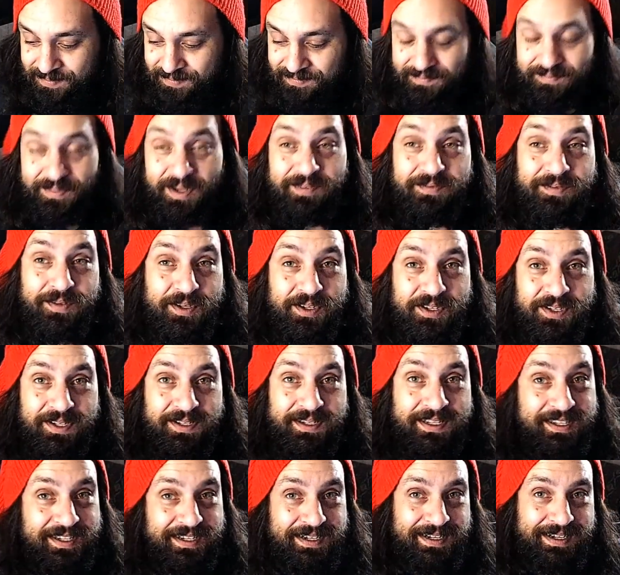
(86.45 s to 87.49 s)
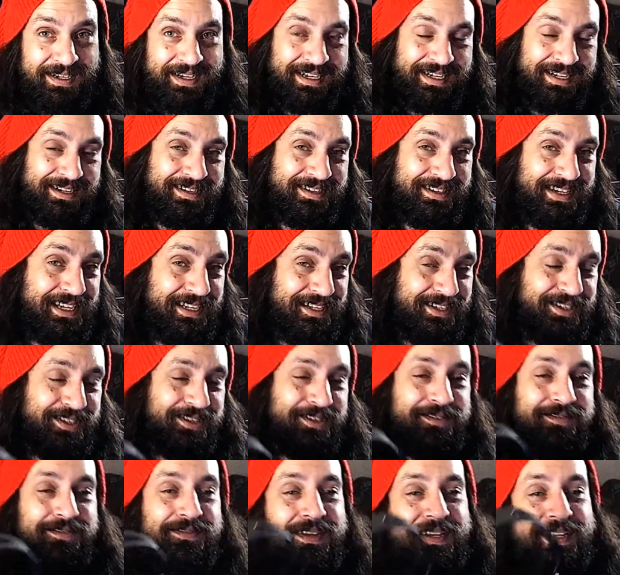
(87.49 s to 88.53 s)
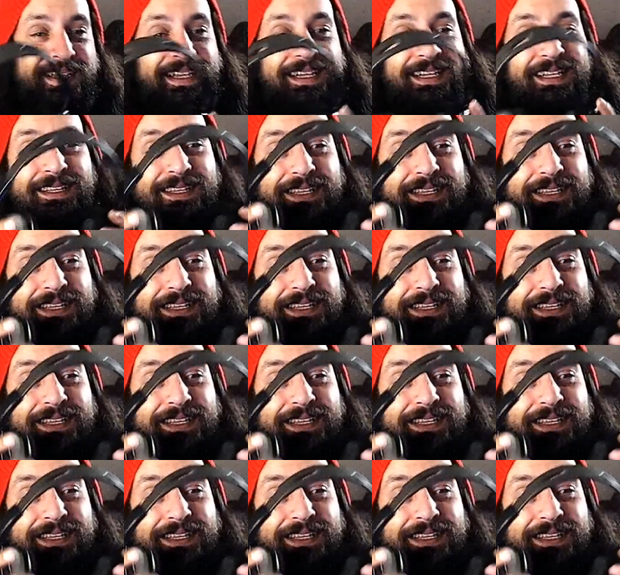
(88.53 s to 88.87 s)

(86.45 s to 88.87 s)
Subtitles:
My first listen in sense of anything